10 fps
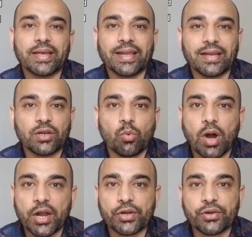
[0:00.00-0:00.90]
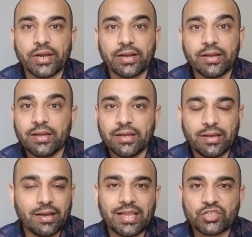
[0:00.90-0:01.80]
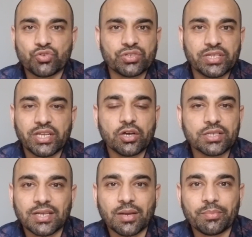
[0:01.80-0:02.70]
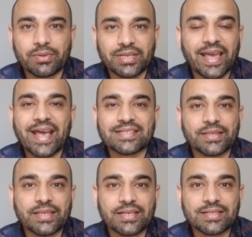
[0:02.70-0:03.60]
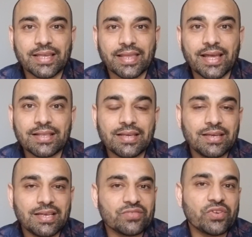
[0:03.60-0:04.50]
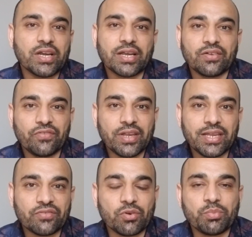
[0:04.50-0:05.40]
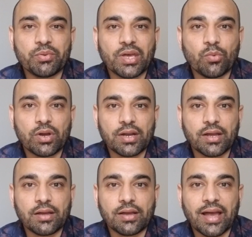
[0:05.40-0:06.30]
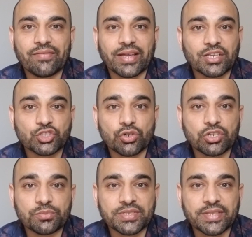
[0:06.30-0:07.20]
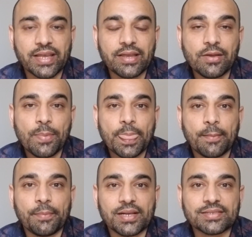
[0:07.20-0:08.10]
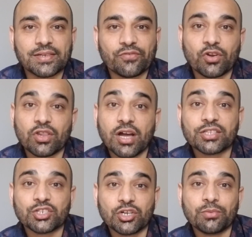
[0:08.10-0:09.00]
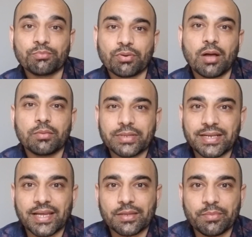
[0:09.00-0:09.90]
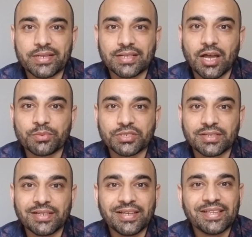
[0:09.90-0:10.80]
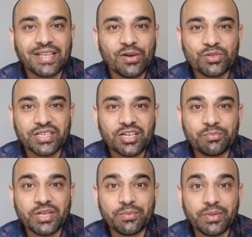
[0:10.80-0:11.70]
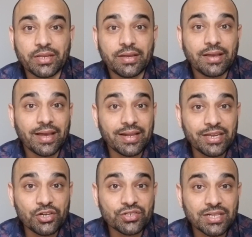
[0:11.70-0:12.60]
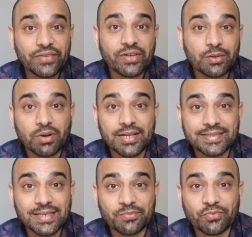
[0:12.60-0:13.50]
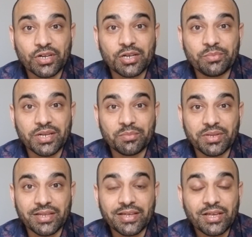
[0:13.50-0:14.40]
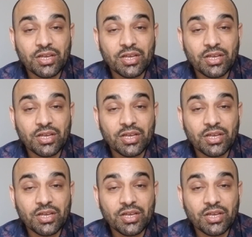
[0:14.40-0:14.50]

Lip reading: getting your water and electricity hooked up and gas and things like that. It's very convenient for people that want to have like a short-term stay, but for long-term, probably not the best option. That was Airbnb. And here's a living abroad tip for Airbnb.